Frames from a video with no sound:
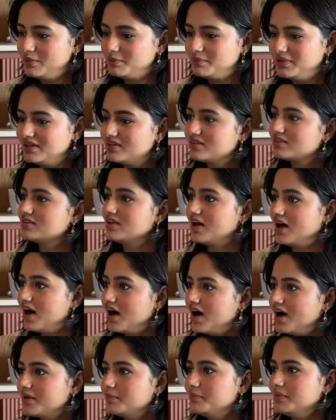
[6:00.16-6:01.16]
be it
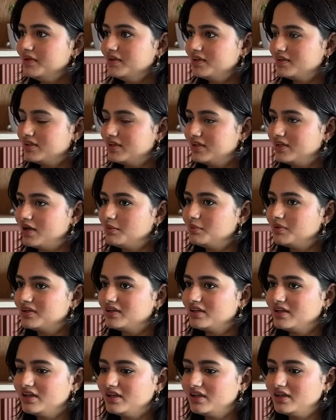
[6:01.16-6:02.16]
Dahad, be it
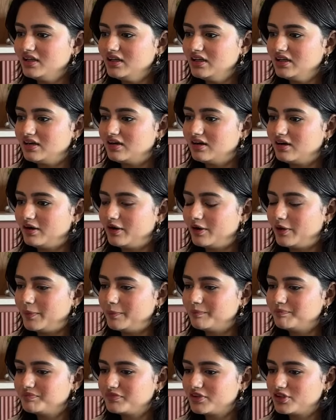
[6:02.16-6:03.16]
Heeramandi,
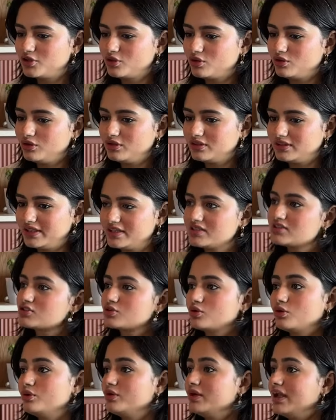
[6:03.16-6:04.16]
um, you know, they're
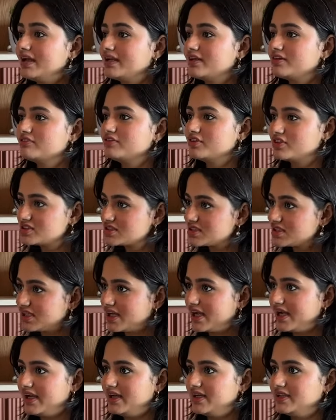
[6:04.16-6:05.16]
so like
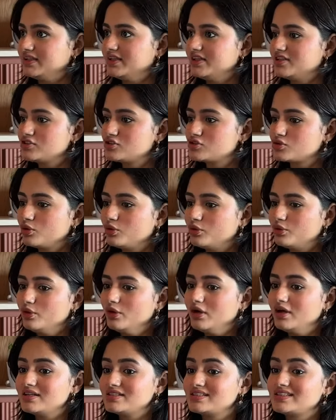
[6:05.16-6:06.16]
versatile and they're so
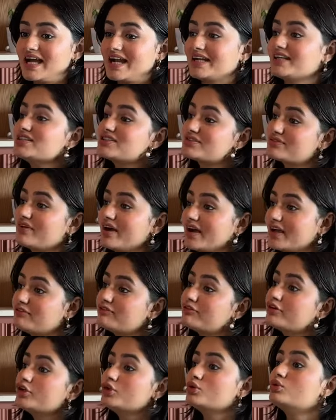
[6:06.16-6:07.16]
satisfying
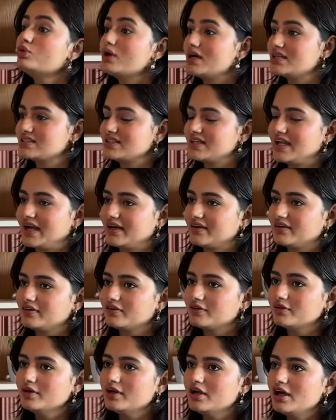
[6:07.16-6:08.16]
for you as an
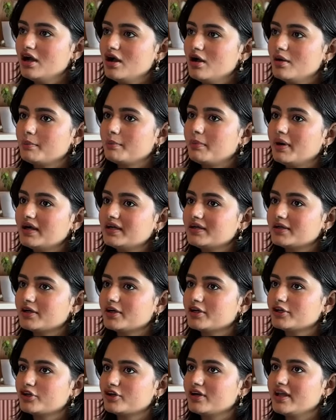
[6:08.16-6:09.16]
actor. But
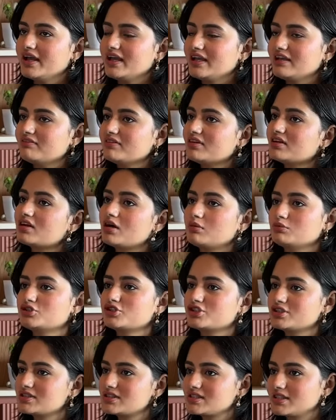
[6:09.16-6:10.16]
uh, today, even a
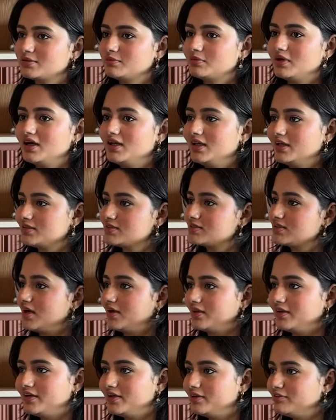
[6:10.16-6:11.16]
commercial cinema like a
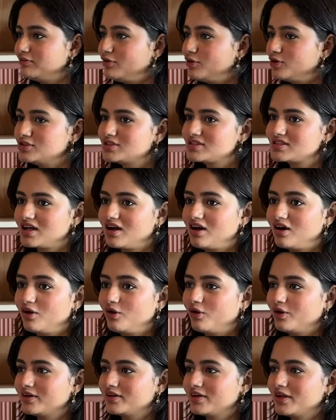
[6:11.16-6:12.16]
Saree Ke Fall Sa or